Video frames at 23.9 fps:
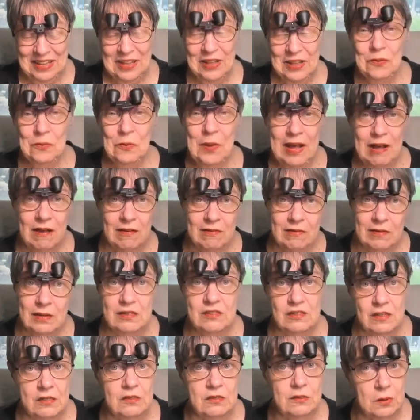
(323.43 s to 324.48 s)
Well, I
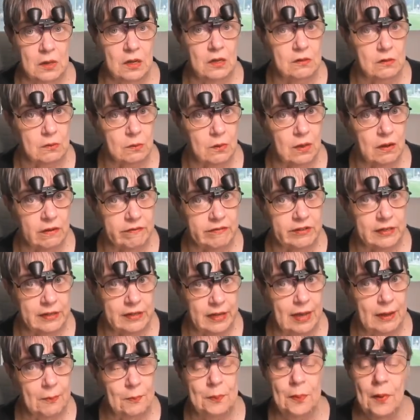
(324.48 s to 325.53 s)
change my underwear every
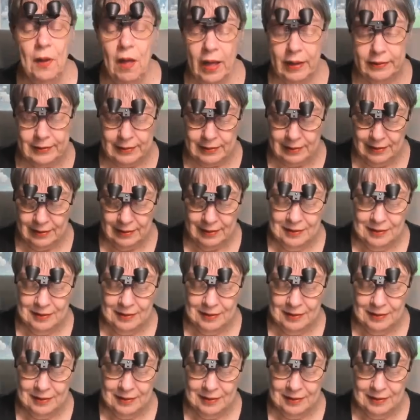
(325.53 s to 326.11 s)
day, but